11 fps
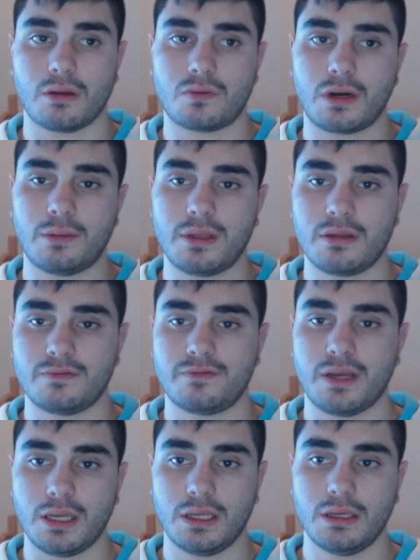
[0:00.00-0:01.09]
Gremmy the
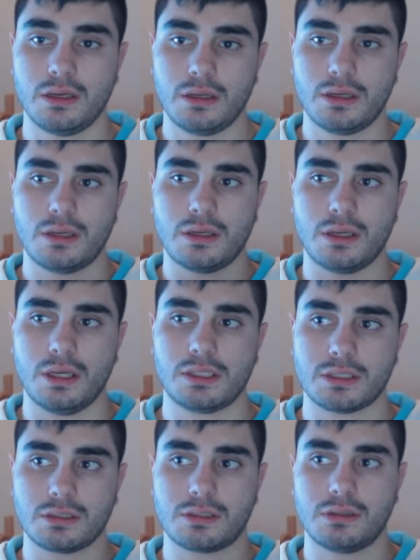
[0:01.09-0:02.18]
V
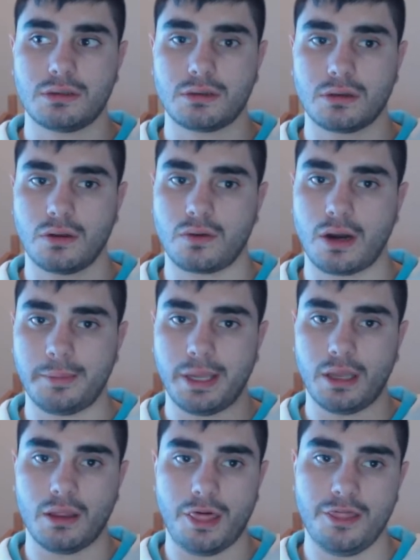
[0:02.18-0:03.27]
isn't
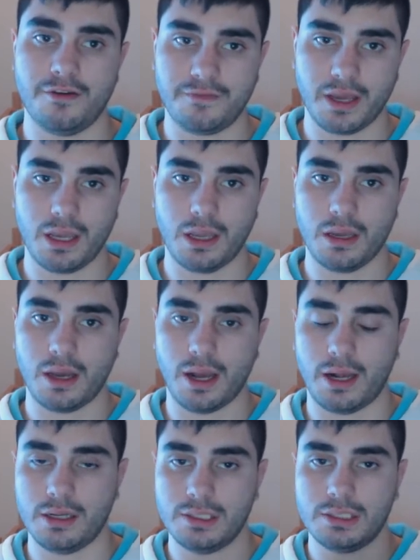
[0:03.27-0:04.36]
Gremmy the V
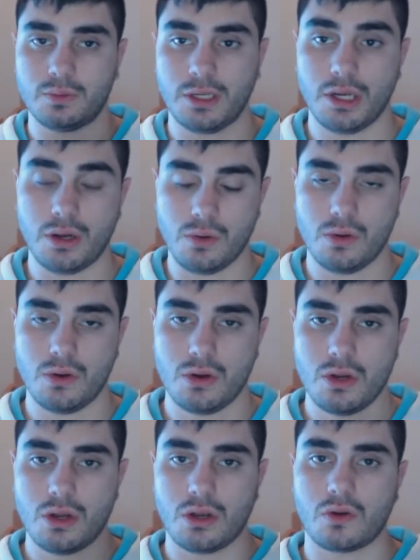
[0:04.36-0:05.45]
as we know.
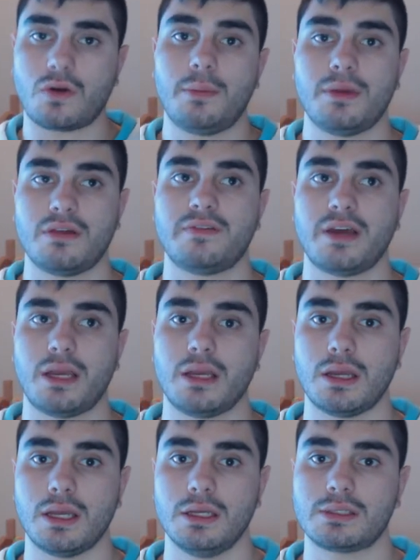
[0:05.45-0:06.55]
Gremmy the
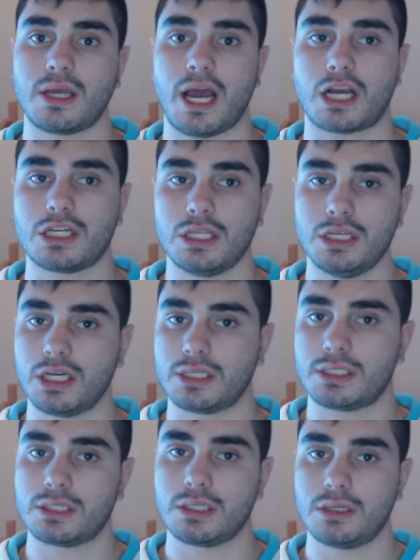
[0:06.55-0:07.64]
V is actually
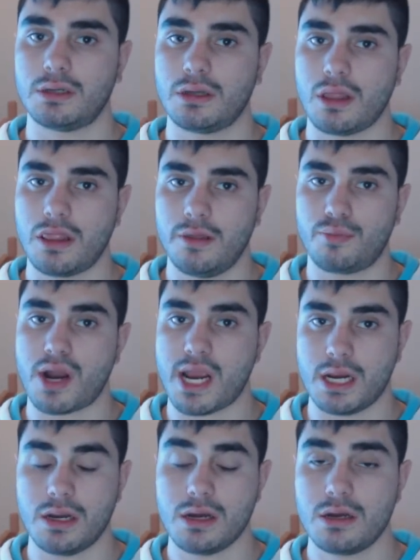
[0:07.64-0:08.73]
just the
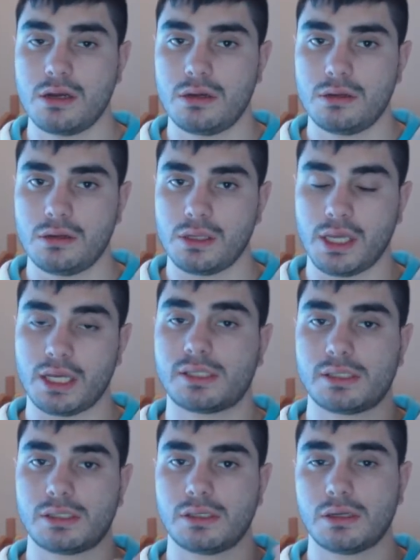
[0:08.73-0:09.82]
brain.
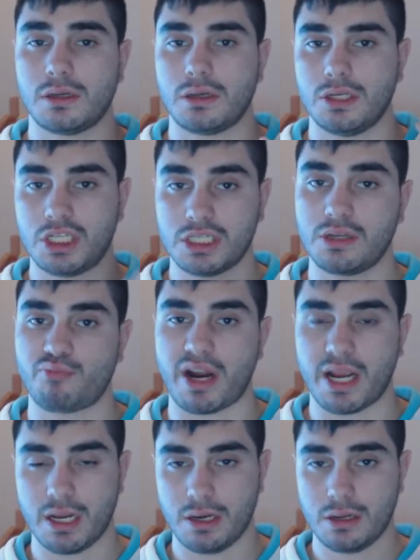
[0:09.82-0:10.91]
Yes, just a
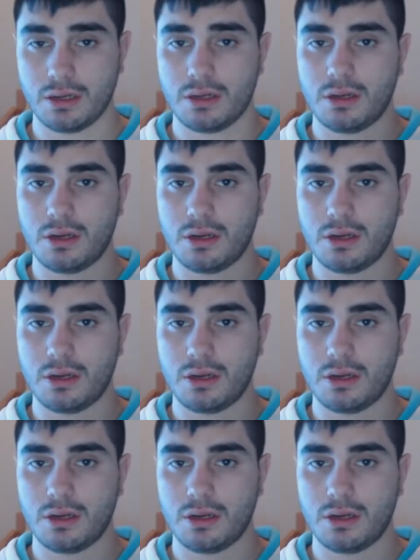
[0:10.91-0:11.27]
brain,